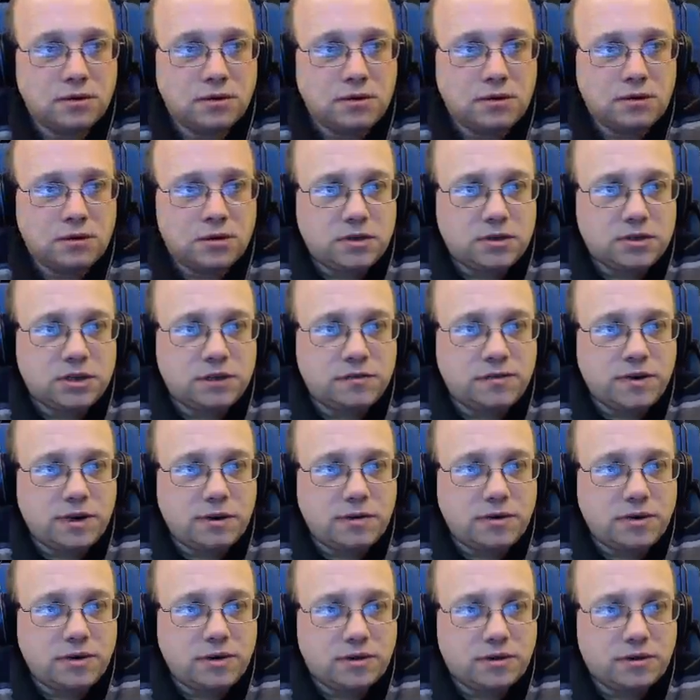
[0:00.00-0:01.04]
So far
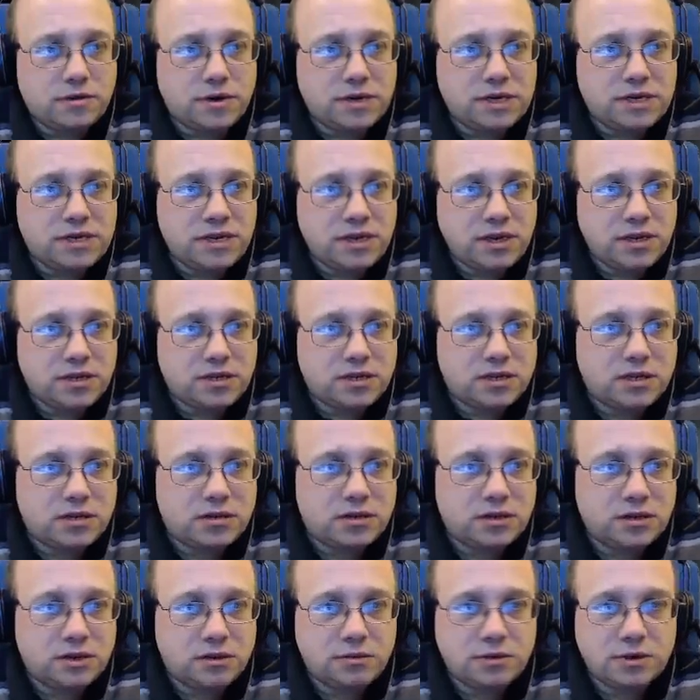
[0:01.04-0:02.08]
we've got 3 ticks,
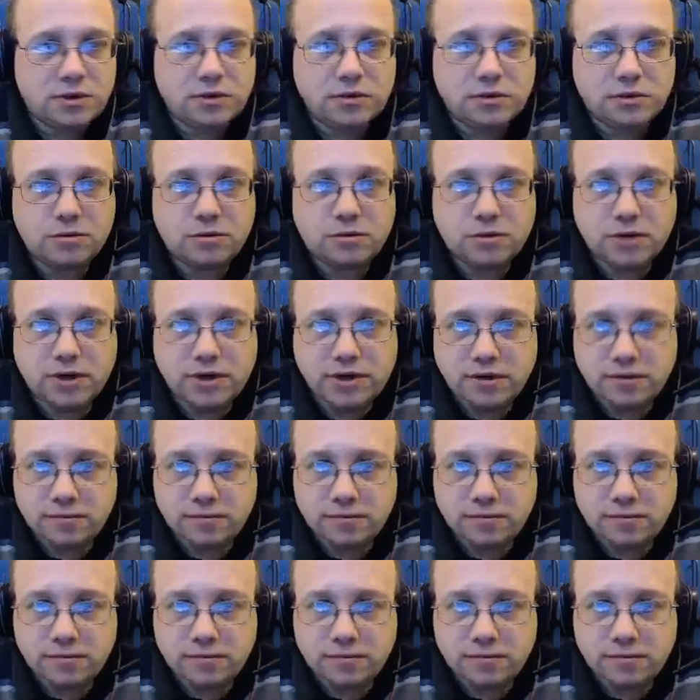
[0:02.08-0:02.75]
so we're doing all right.